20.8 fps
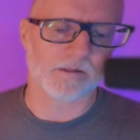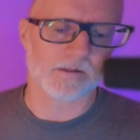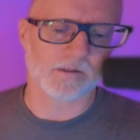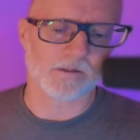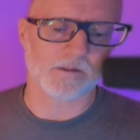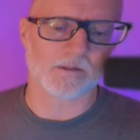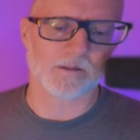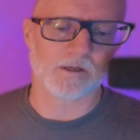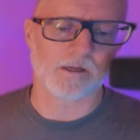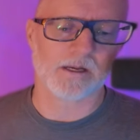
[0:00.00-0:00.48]
a
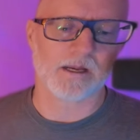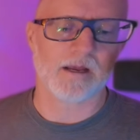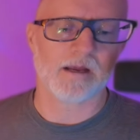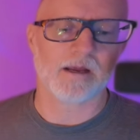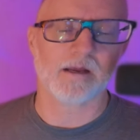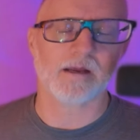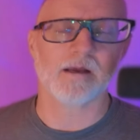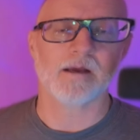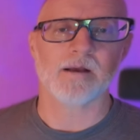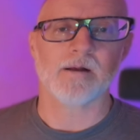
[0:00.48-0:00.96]
sun
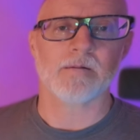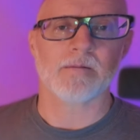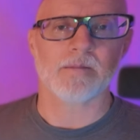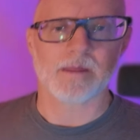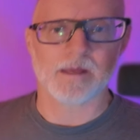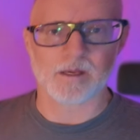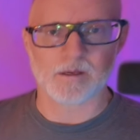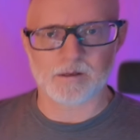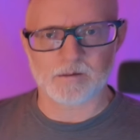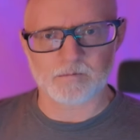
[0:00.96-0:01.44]
A,
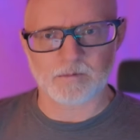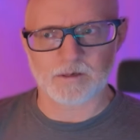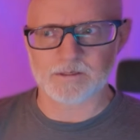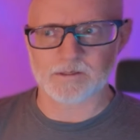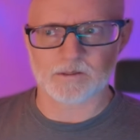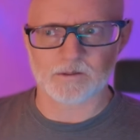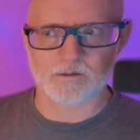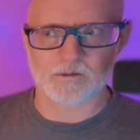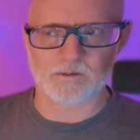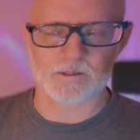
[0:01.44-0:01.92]
and you
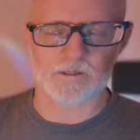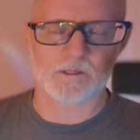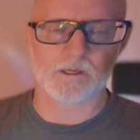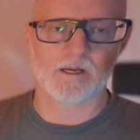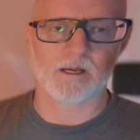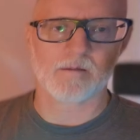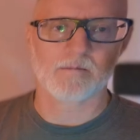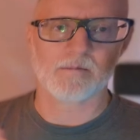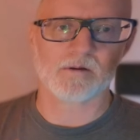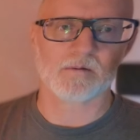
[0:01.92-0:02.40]
basically do a sun
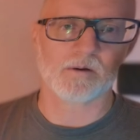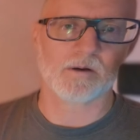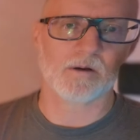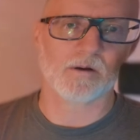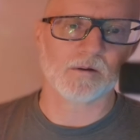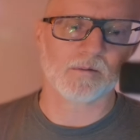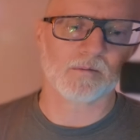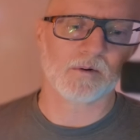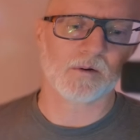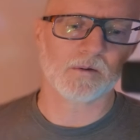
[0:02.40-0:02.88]
A between all
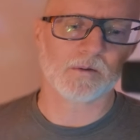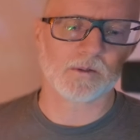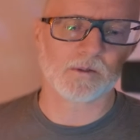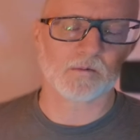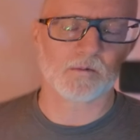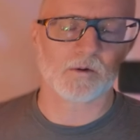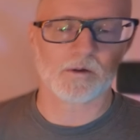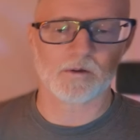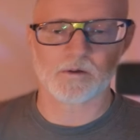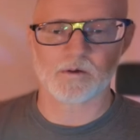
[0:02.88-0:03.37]
the poses.
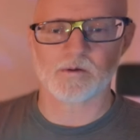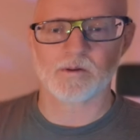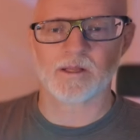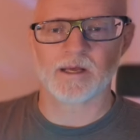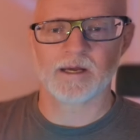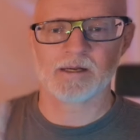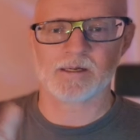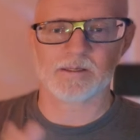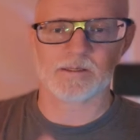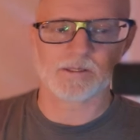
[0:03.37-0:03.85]
Whether you
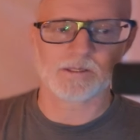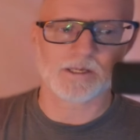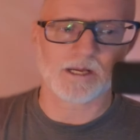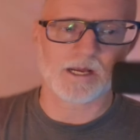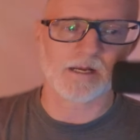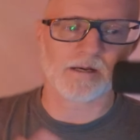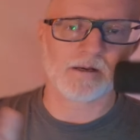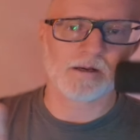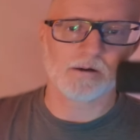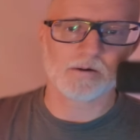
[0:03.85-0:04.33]
land in
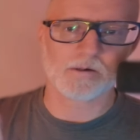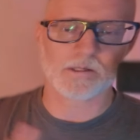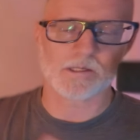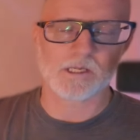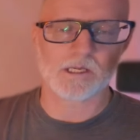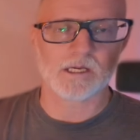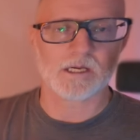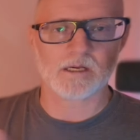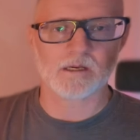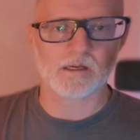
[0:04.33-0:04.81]
standing or
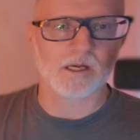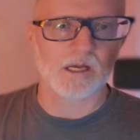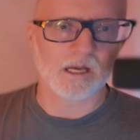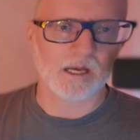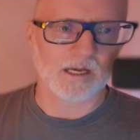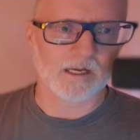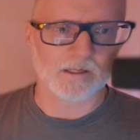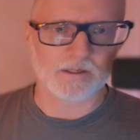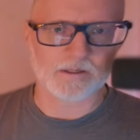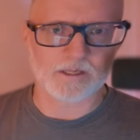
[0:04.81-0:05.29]
sitting,
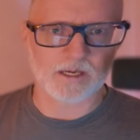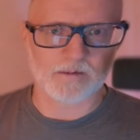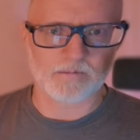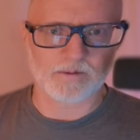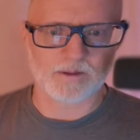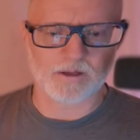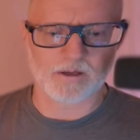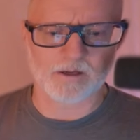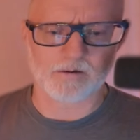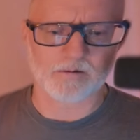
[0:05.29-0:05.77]
same
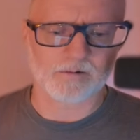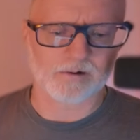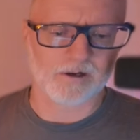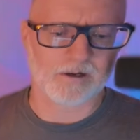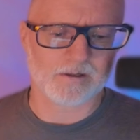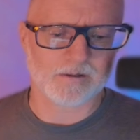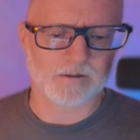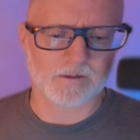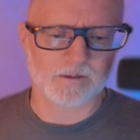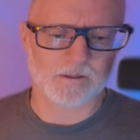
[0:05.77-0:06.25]
thing, right?
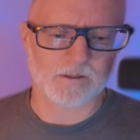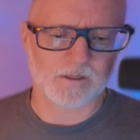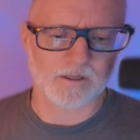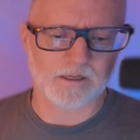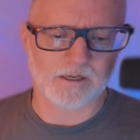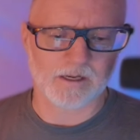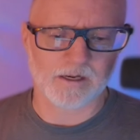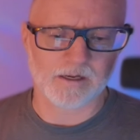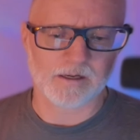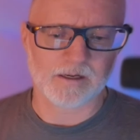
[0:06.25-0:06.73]
It's a sun
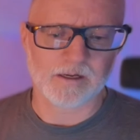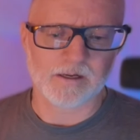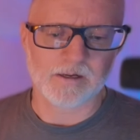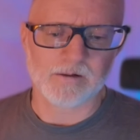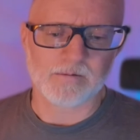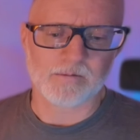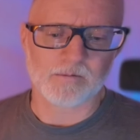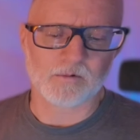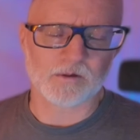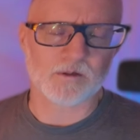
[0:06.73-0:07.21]
A,
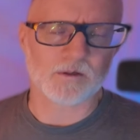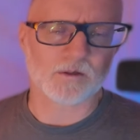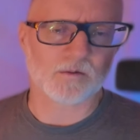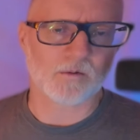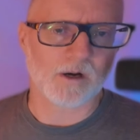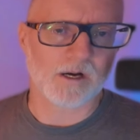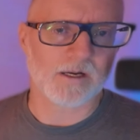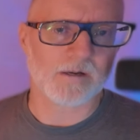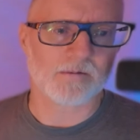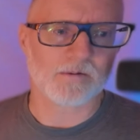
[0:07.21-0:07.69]
which is
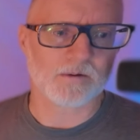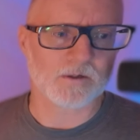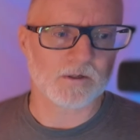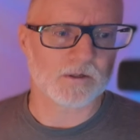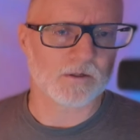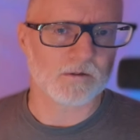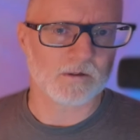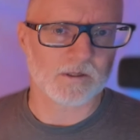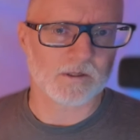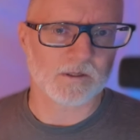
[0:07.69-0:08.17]
why if you're just
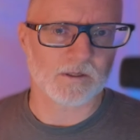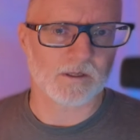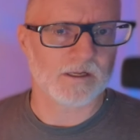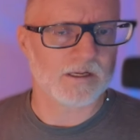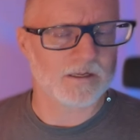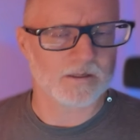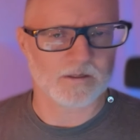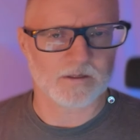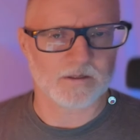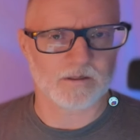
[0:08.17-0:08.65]
doing sun
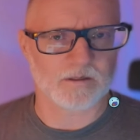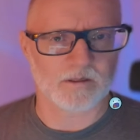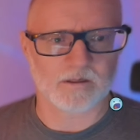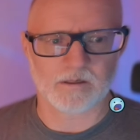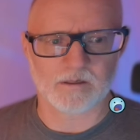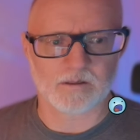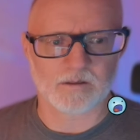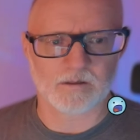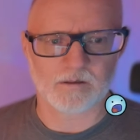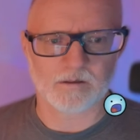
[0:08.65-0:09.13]
A's, uh,
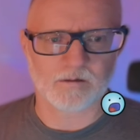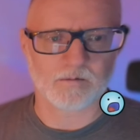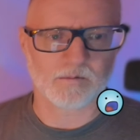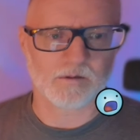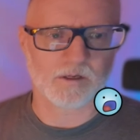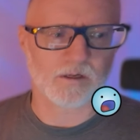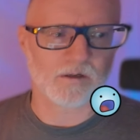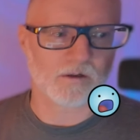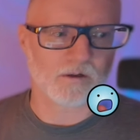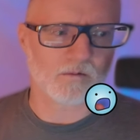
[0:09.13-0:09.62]
you
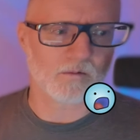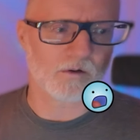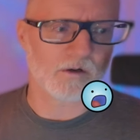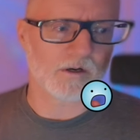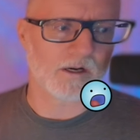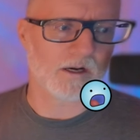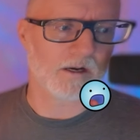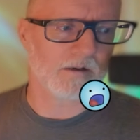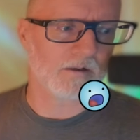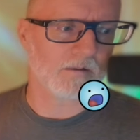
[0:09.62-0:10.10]
get a good
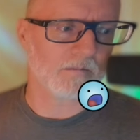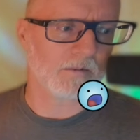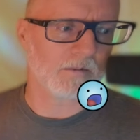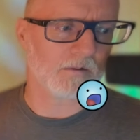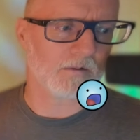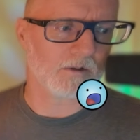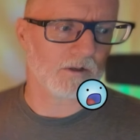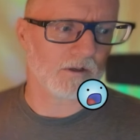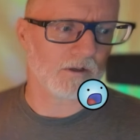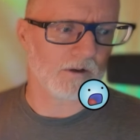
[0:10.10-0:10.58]
workout, and it'd be
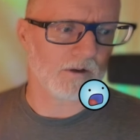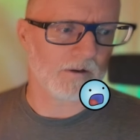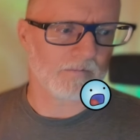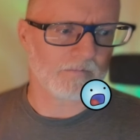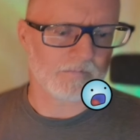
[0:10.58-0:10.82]
really great.